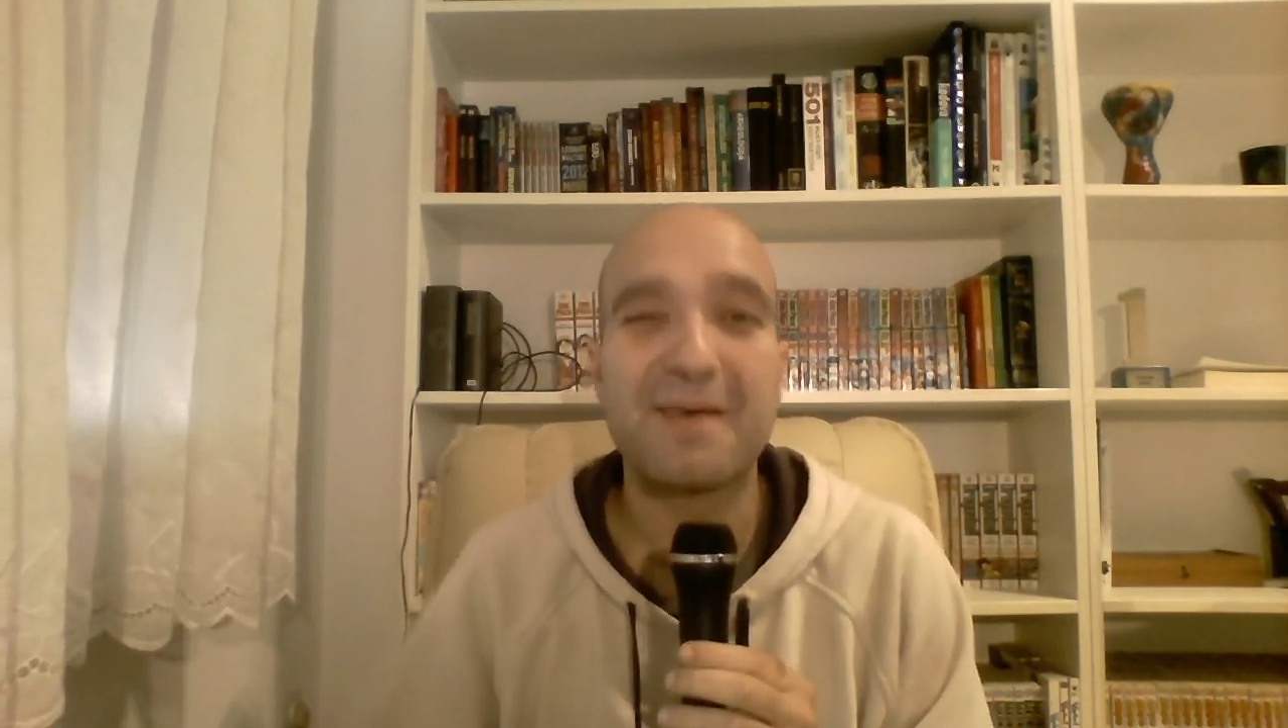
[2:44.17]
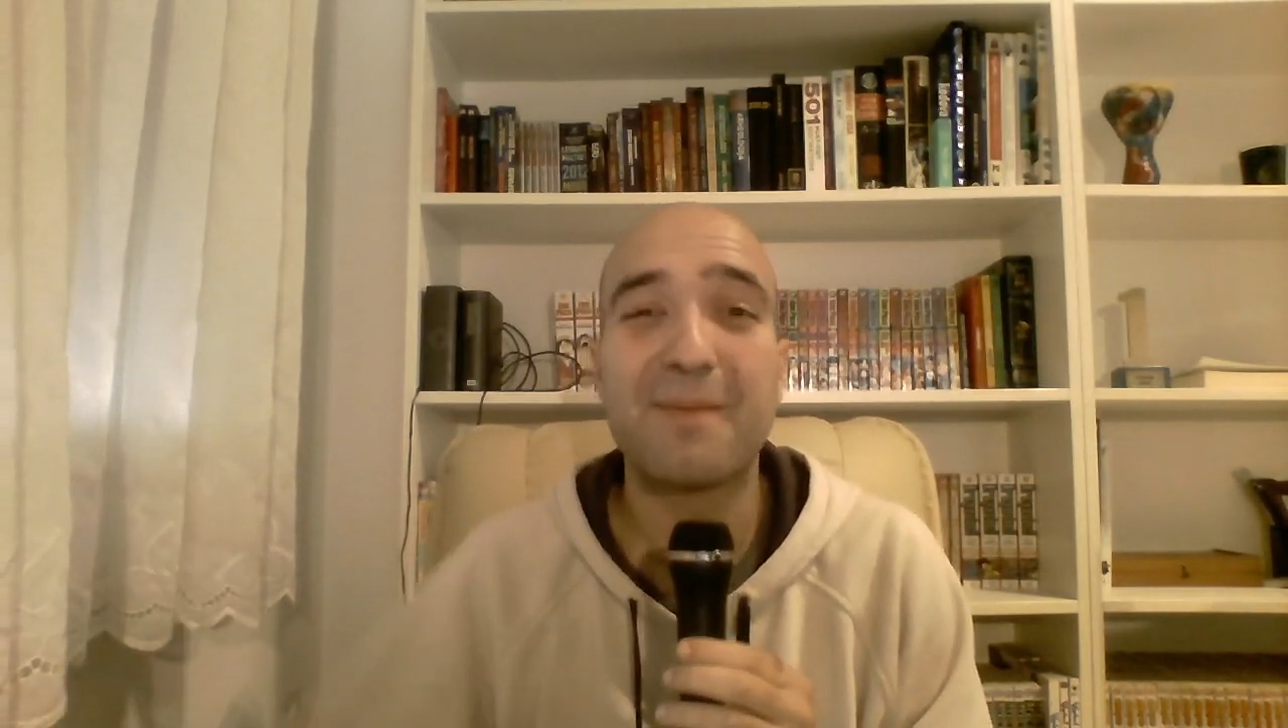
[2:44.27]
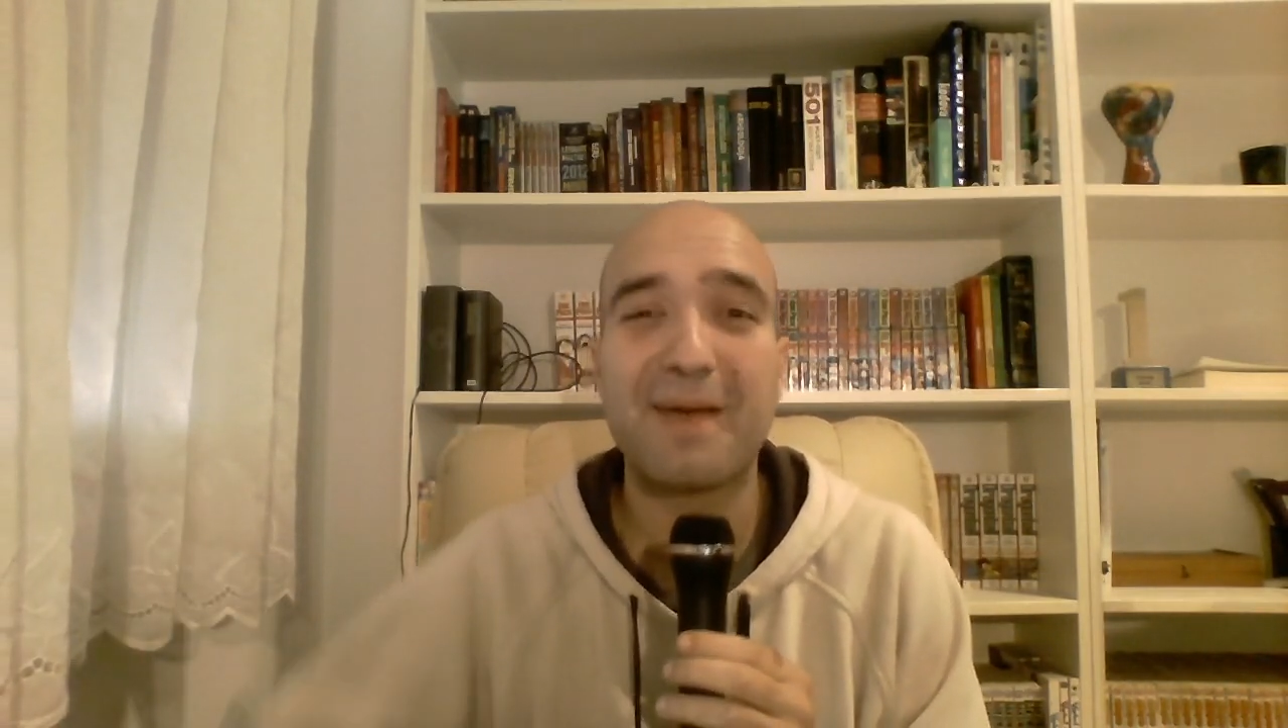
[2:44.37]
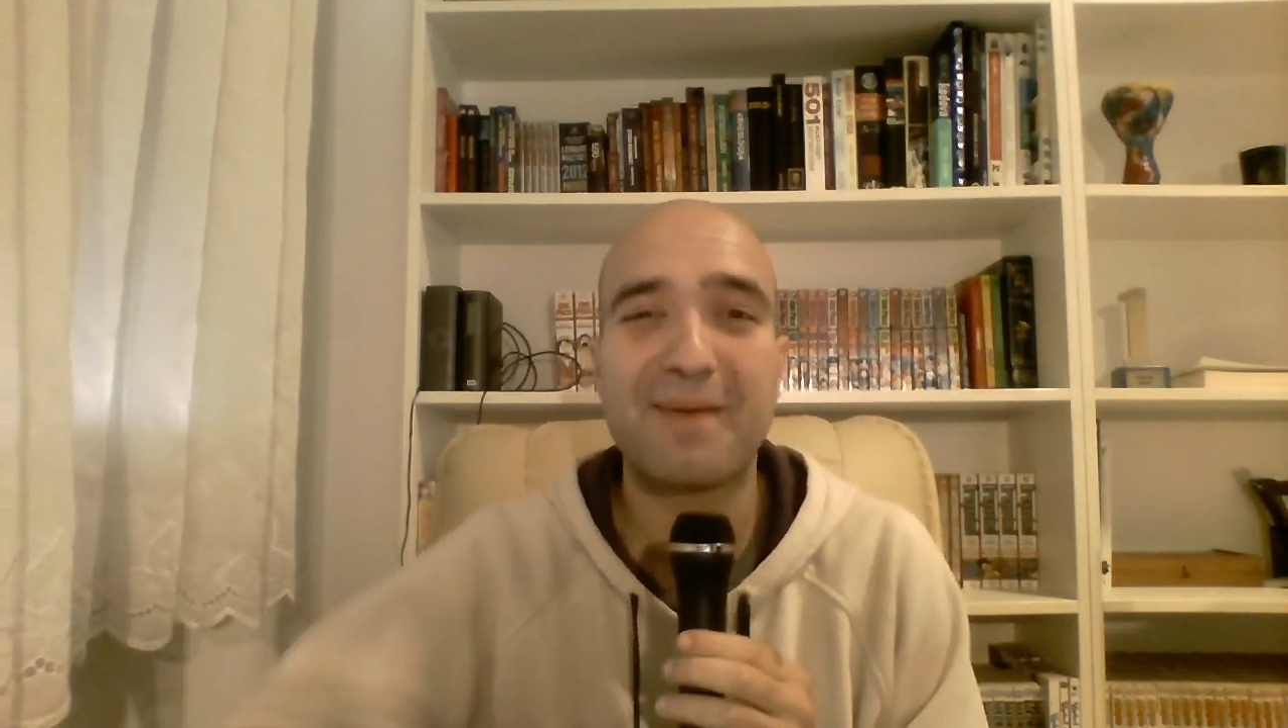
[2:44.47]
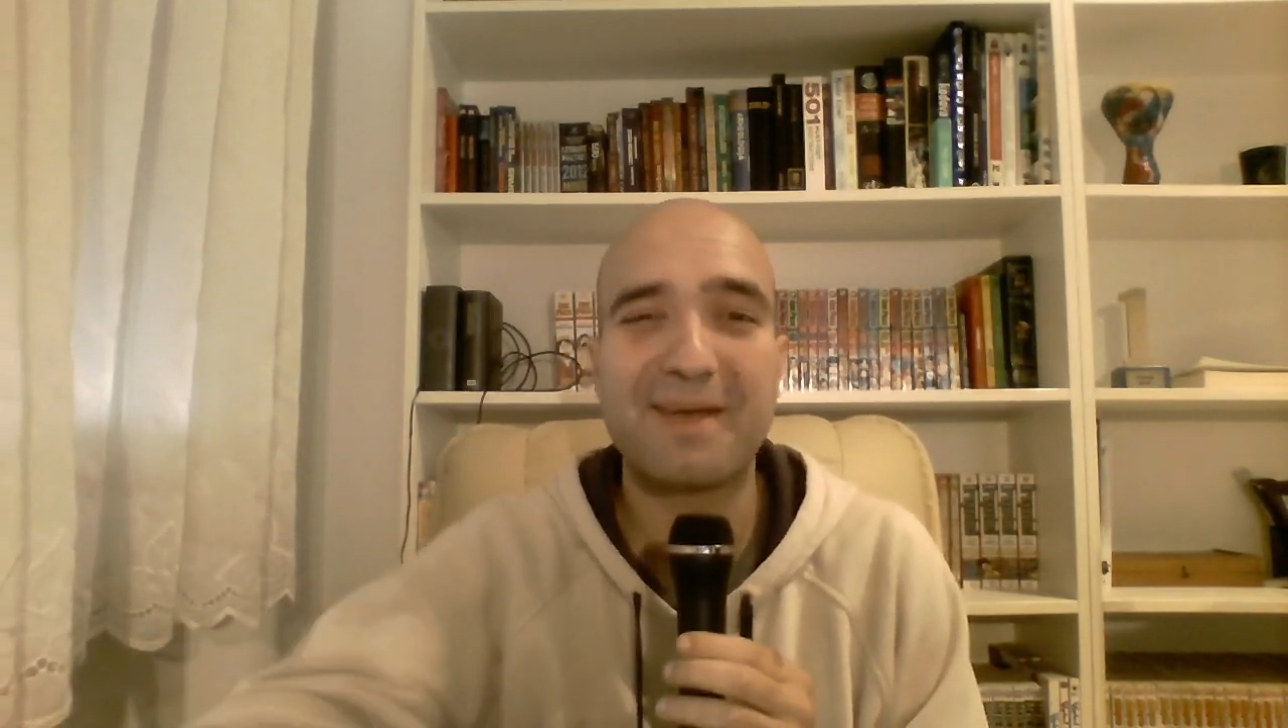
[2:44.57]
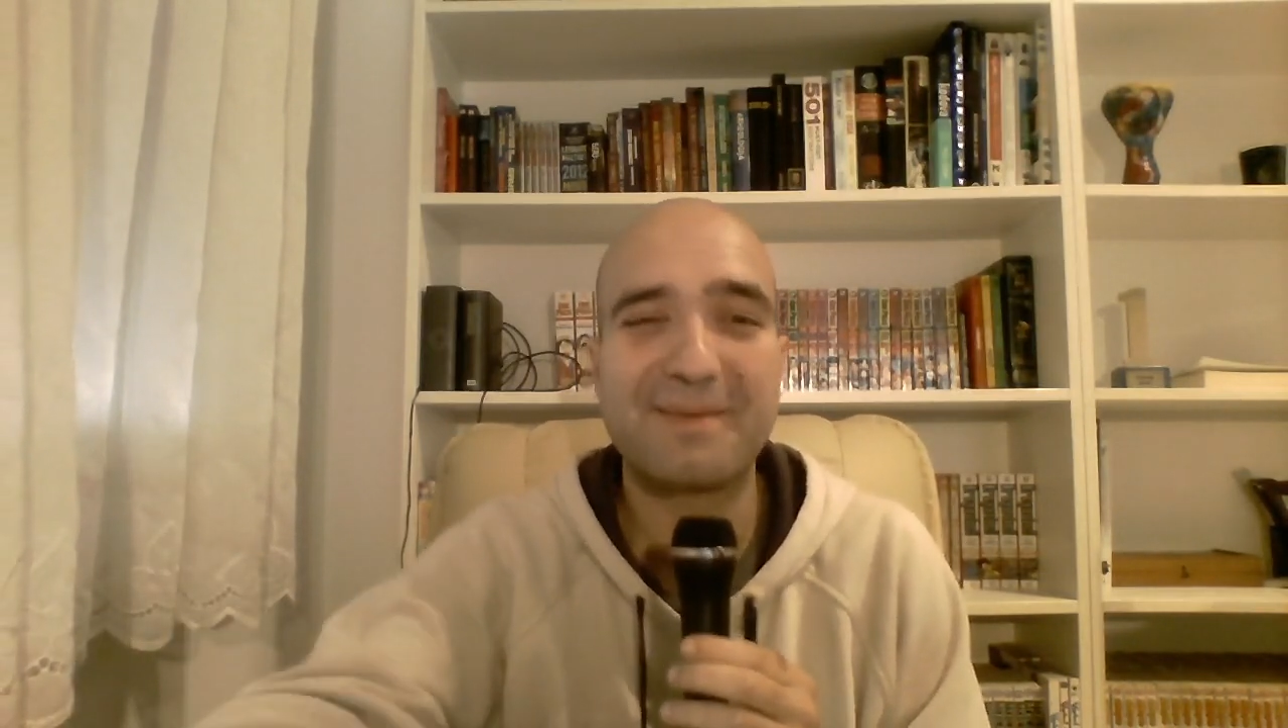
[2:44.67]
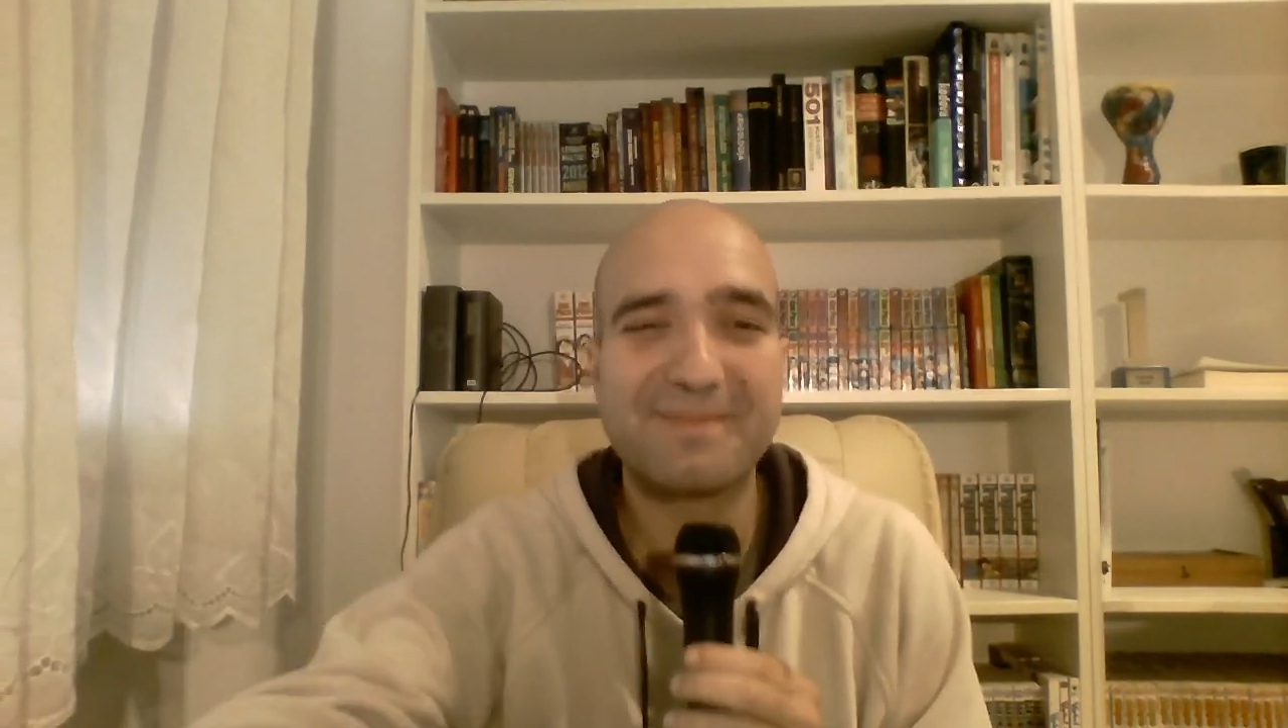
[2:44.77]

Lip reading: Thanks.